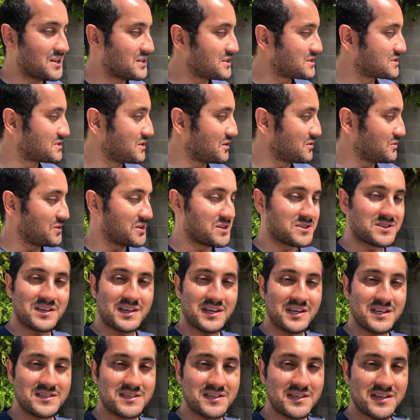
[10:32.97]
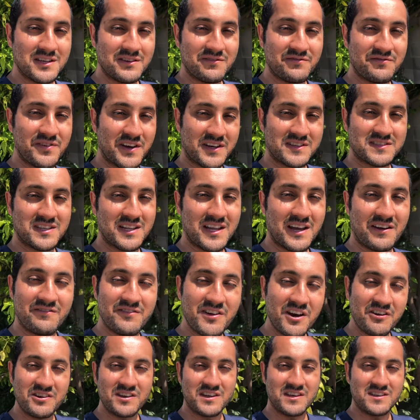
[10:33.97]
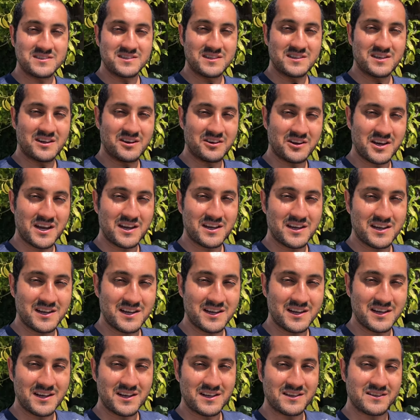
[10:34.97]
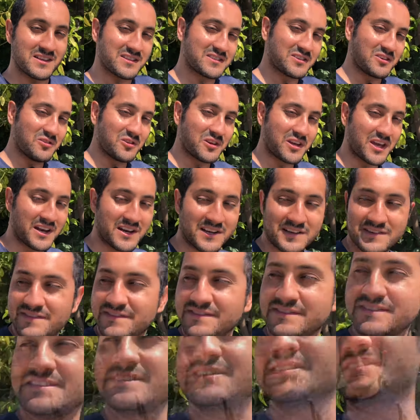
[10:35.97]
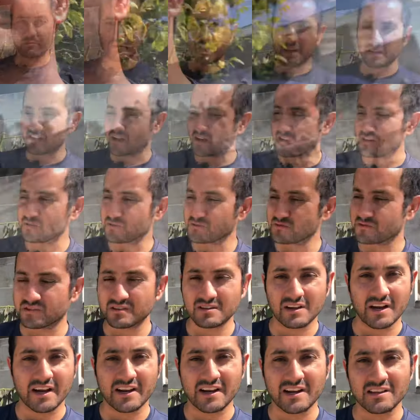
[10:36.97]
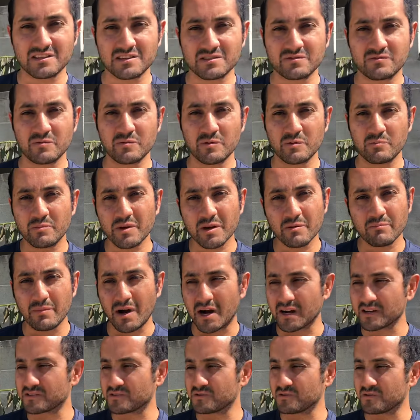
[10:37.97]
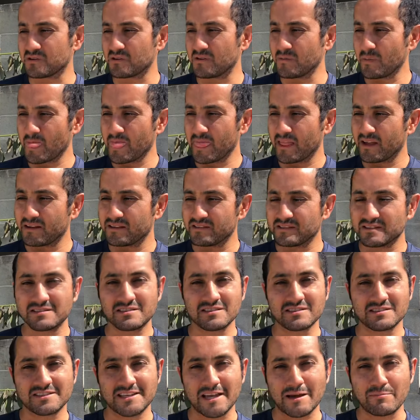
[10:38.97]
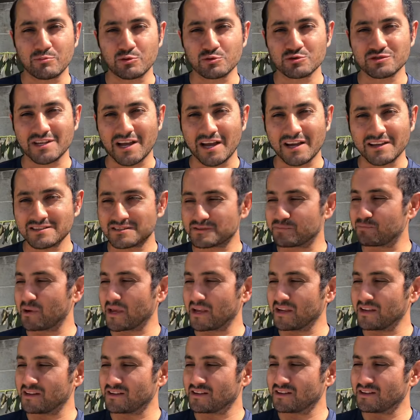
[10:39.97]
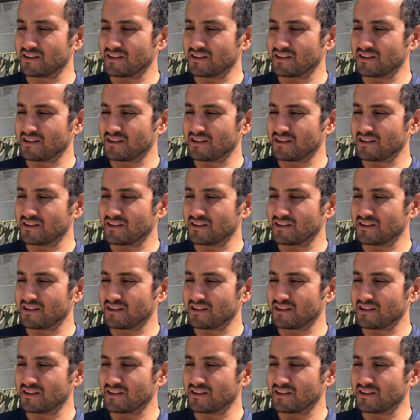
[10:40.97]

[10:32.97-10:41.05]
So there's an easy fix to that, very easy, okay? Let's go look at it. So this is the paint I used. I got this from the big box store. This is sample size paint.